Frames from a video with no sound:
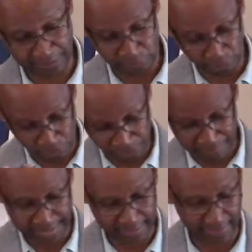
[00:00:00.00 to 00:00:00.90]
told you
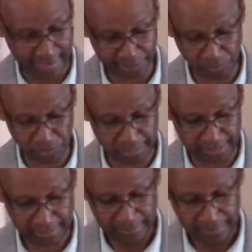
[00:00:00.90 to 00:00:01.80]
about it last week,
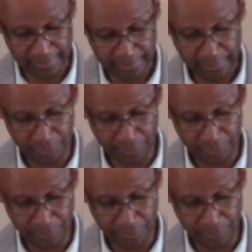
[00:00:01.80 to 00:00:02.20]
the